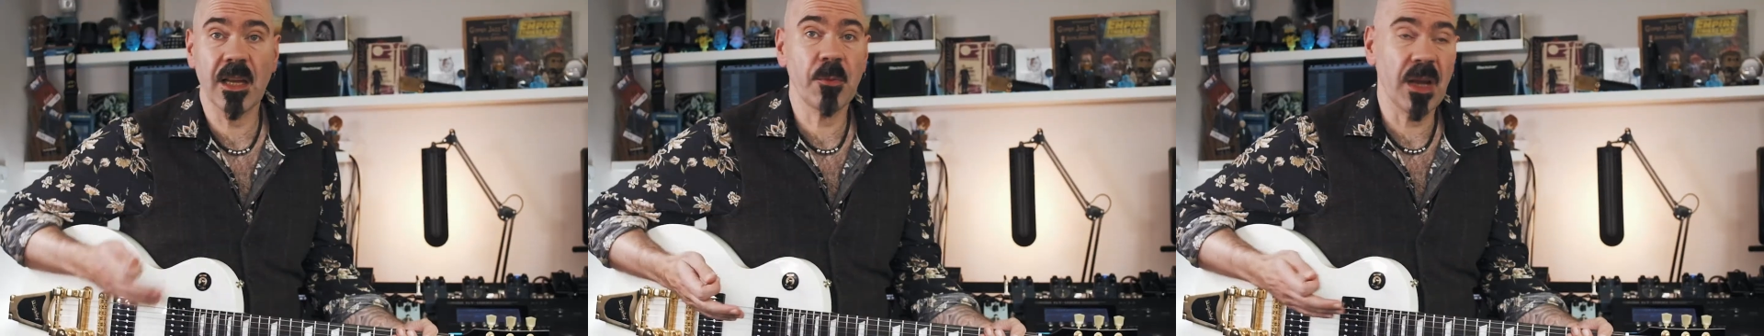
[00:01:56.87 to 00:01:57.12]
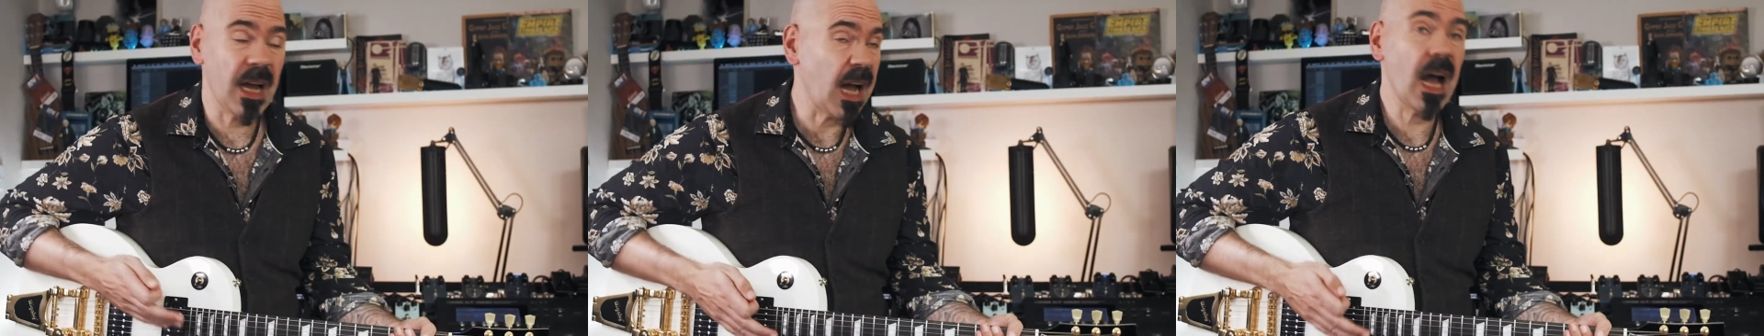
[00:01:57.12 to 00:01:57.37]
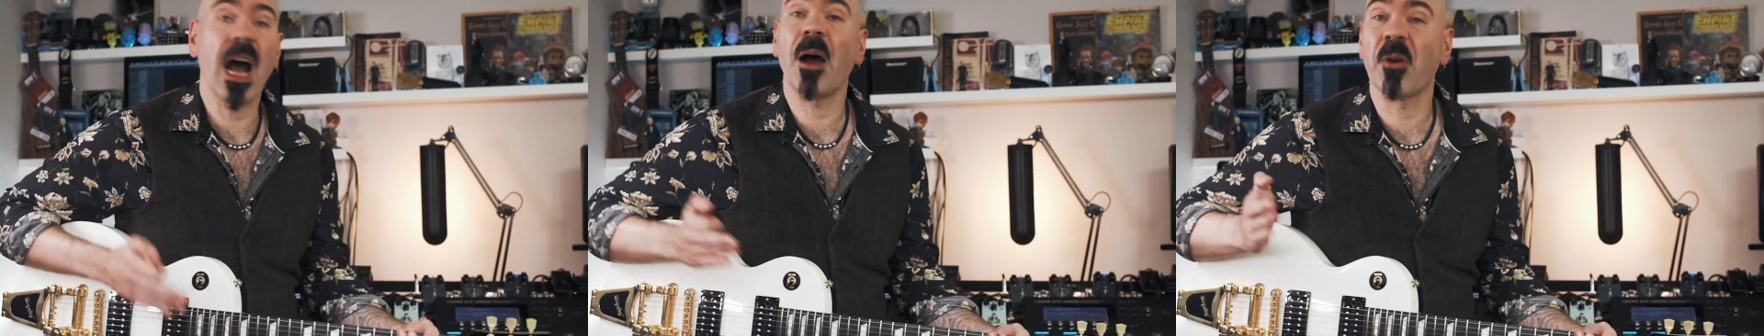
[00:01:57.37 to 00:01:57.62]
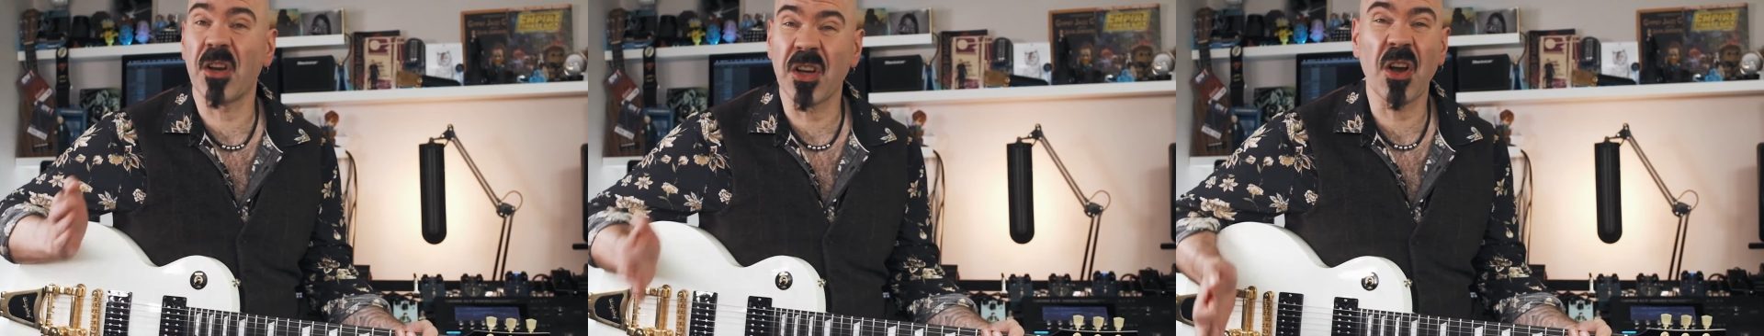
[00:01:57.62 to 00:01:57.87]
we are. I'm
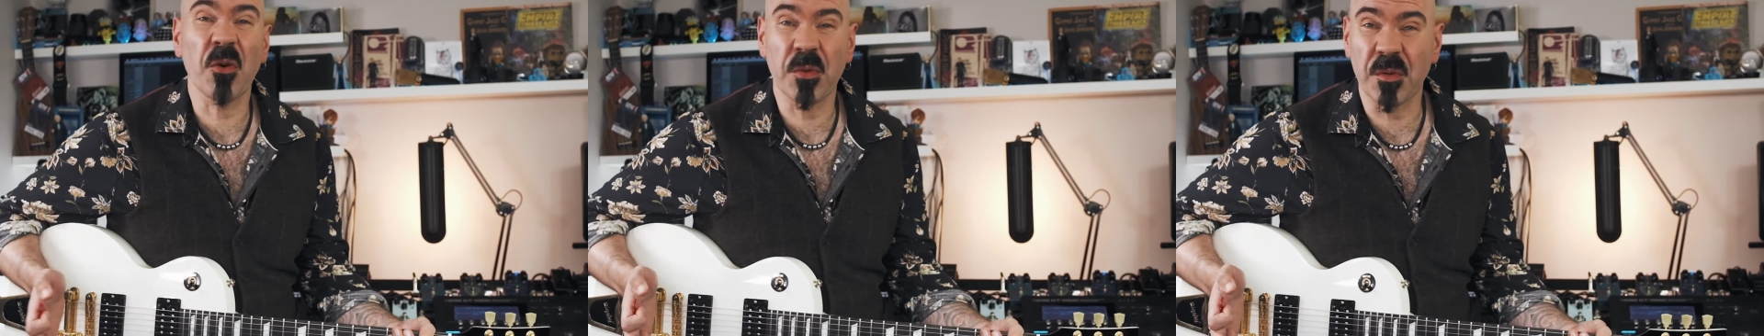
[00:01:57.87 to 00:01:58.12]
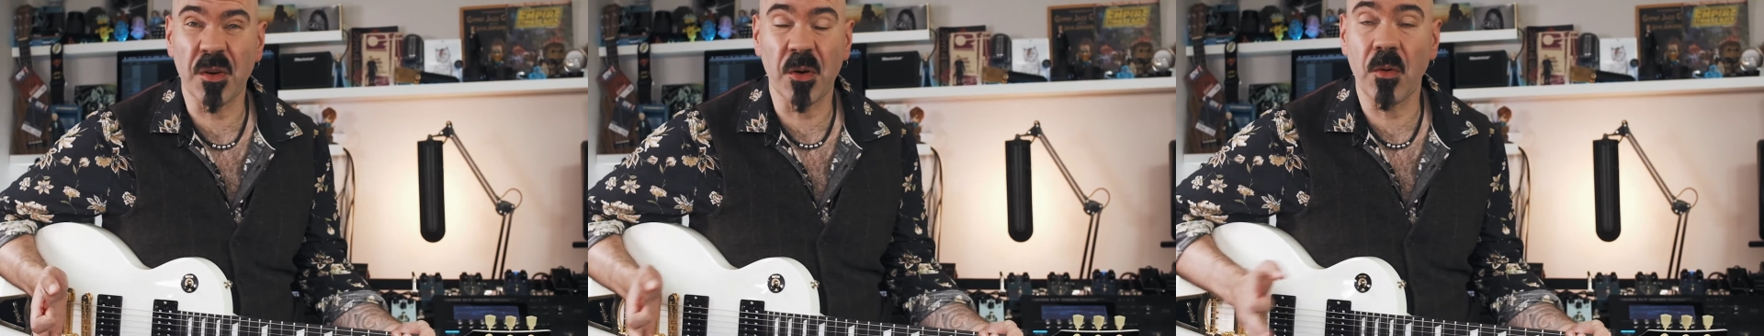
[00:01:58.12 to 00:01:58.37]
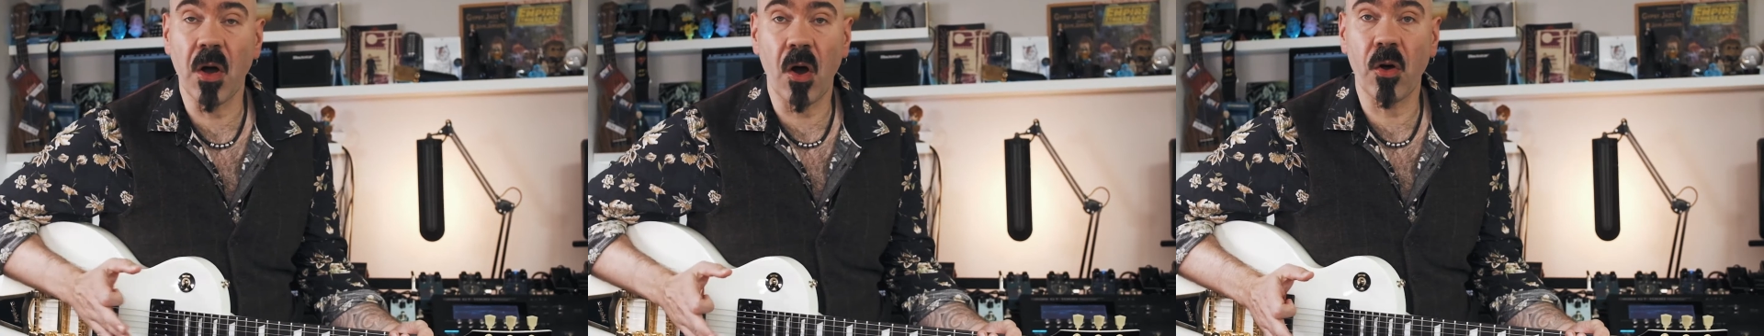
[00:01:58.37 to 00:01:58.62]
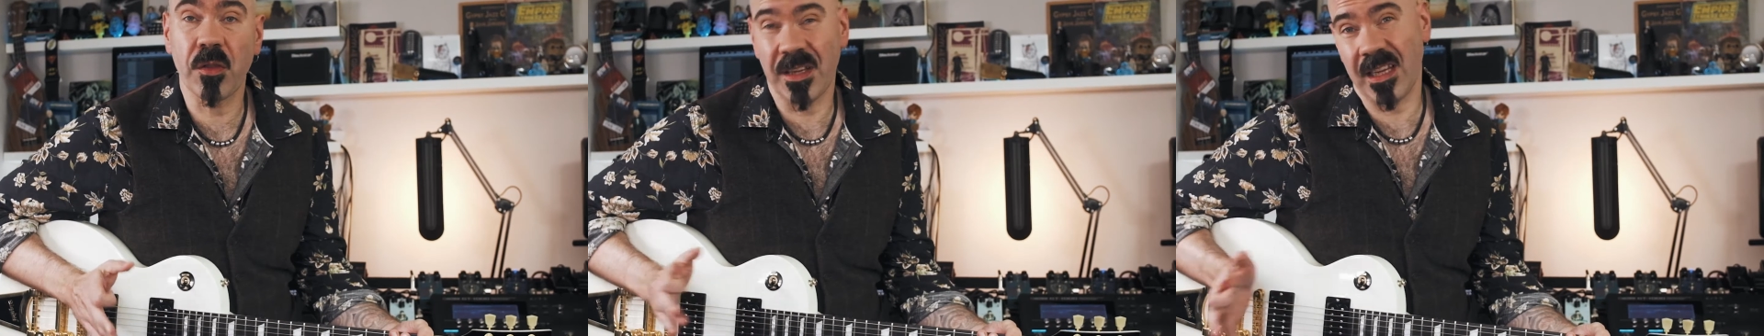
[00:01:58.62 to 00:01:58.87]
going to go through
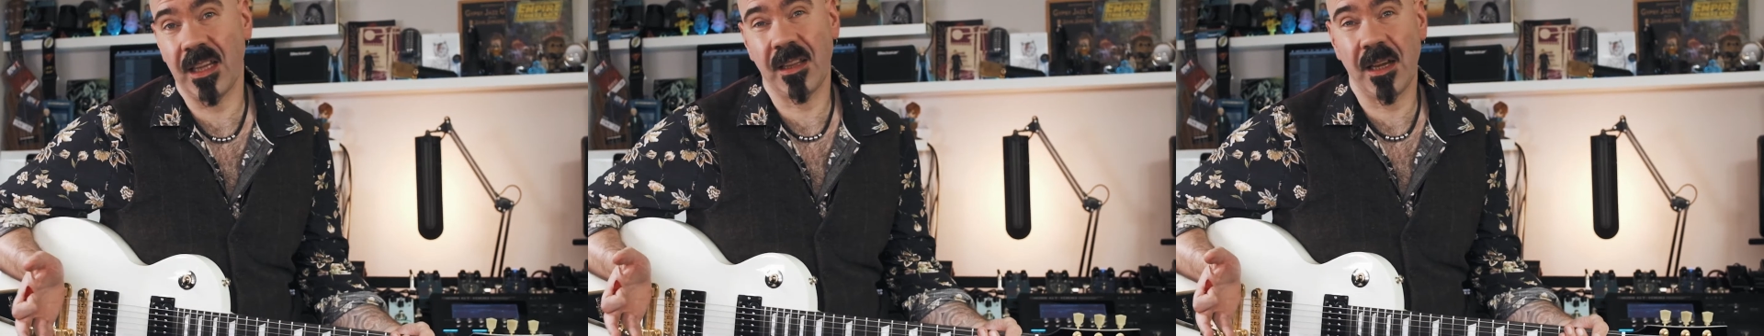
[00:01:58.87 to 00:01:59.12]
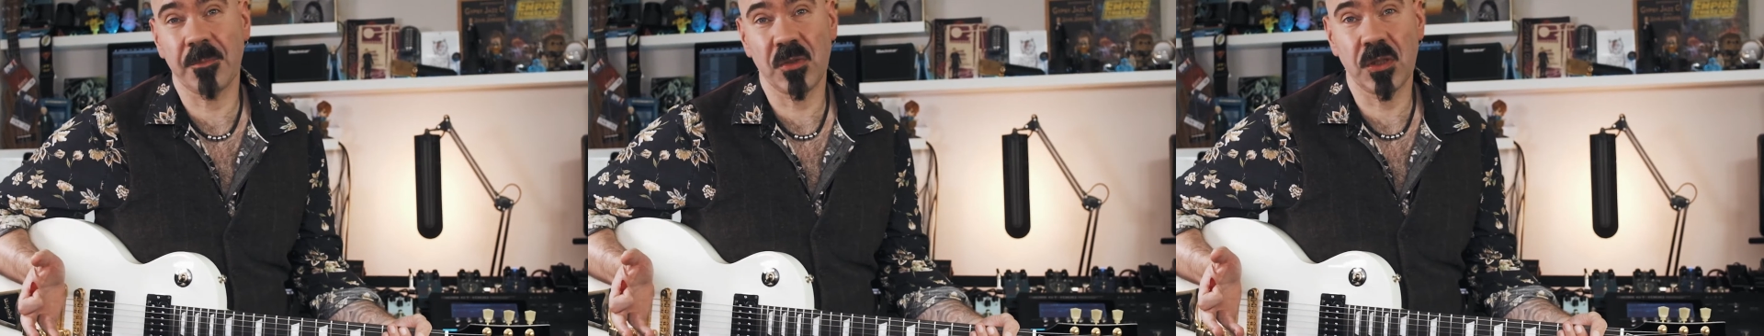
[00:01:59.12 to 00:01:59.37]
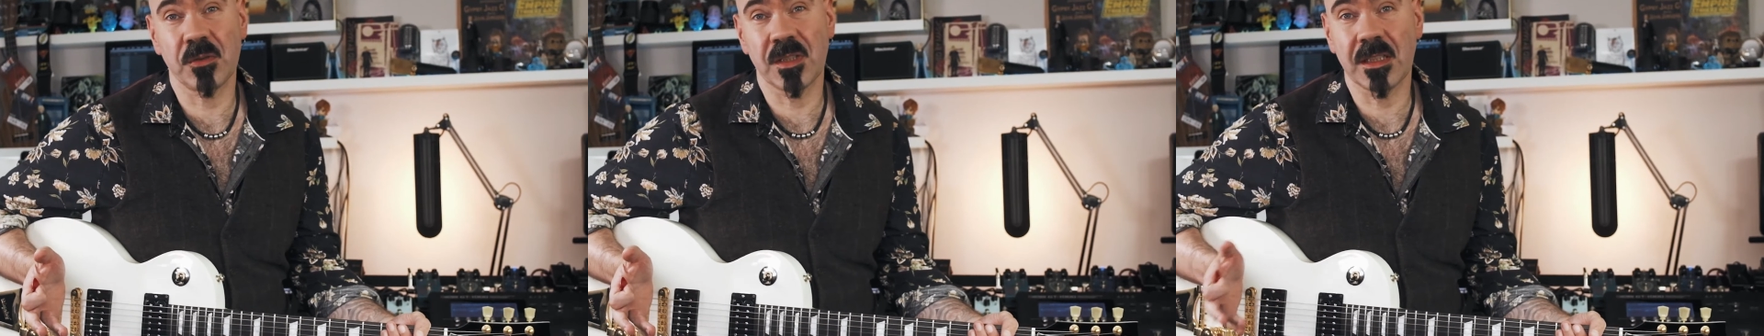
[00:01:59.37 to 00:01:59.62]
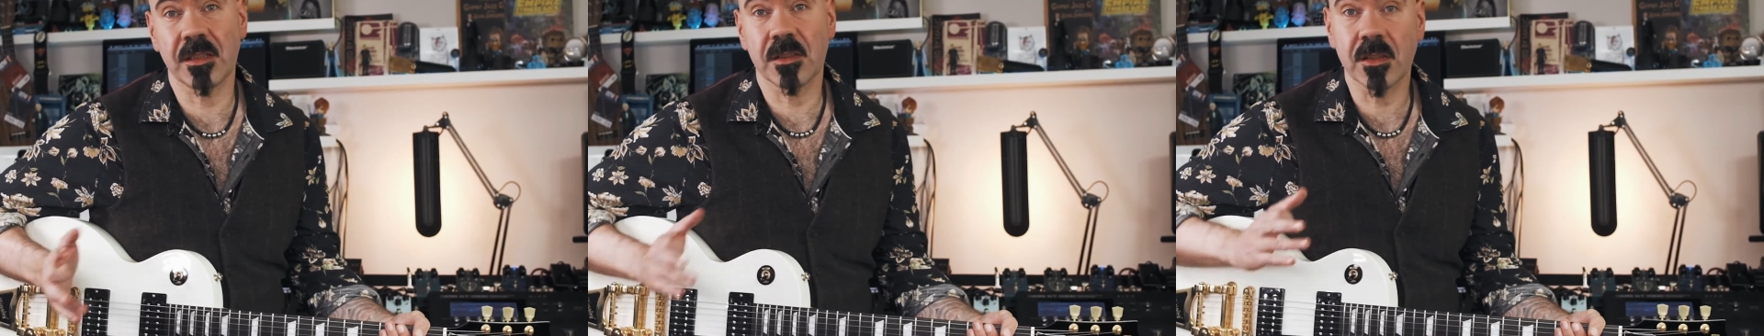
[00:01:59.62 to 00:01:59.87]
all the gear that I'm
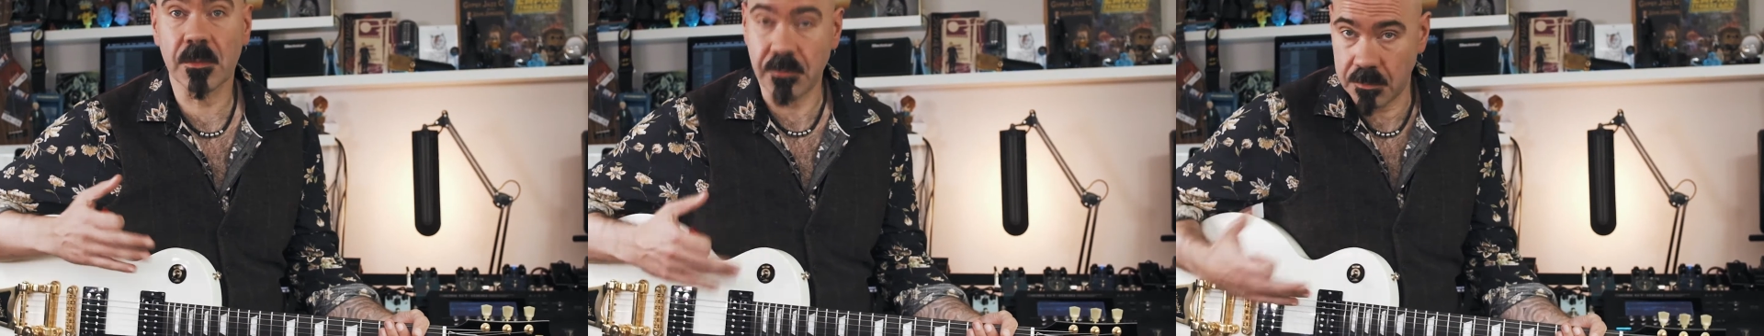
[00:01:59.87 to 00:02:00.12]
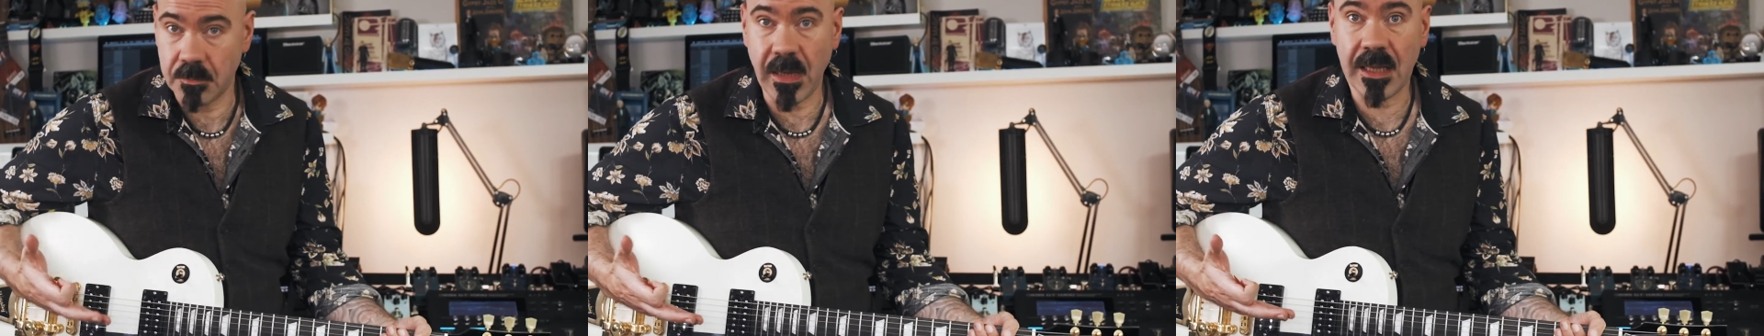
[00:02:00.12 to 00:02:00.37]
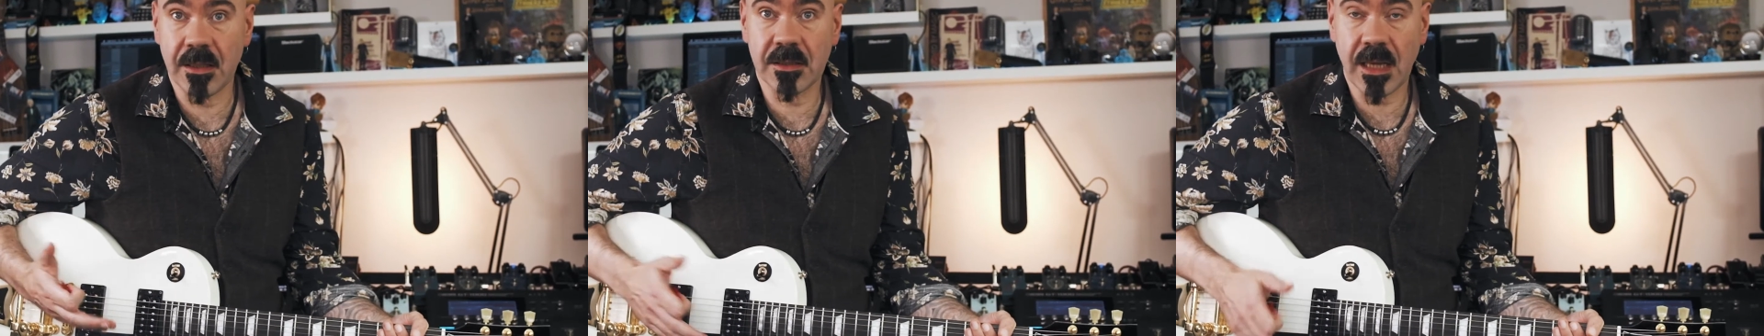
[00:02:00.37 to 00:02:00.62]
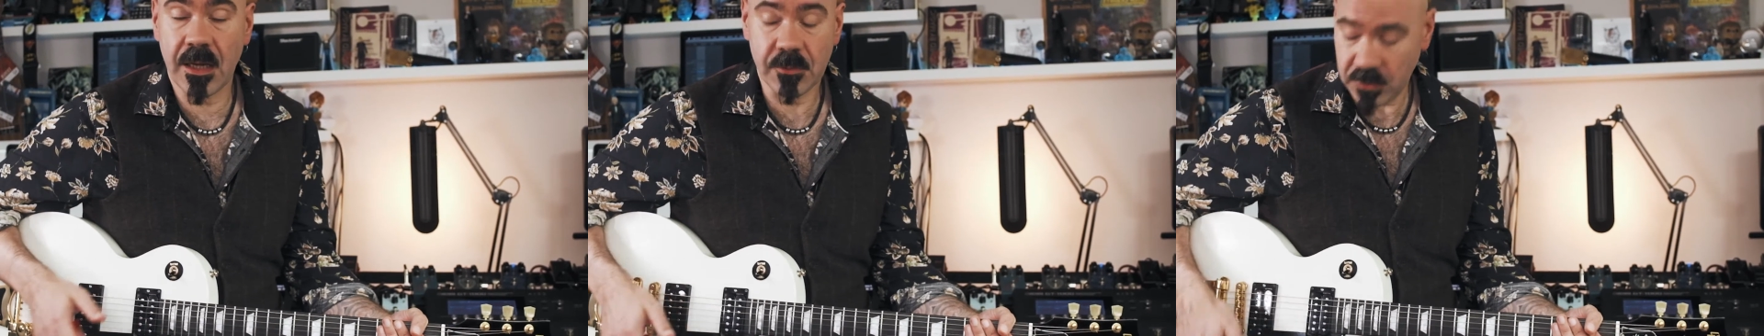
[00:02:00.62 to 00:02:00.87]
using to make the
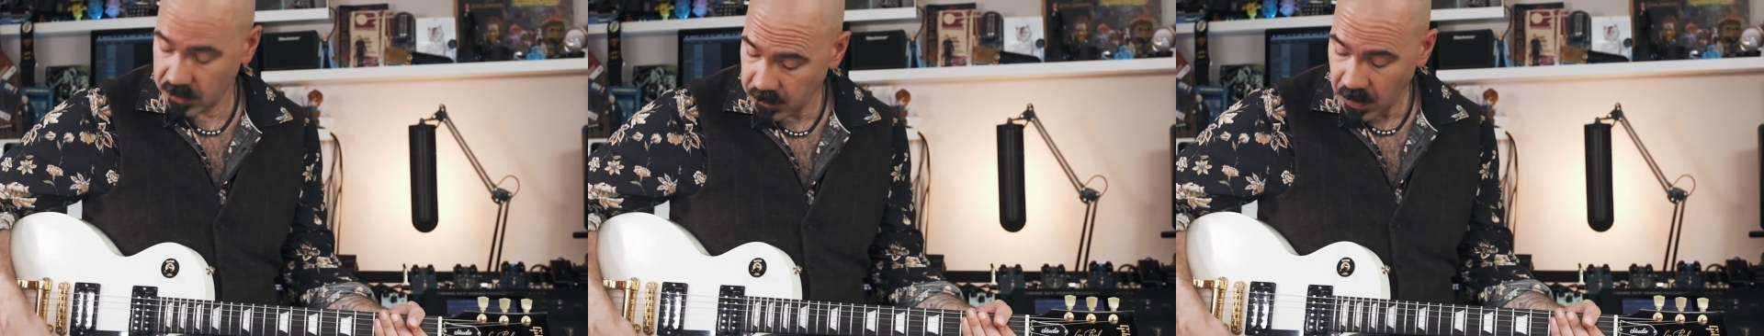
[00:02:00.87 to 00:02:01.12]
sounds.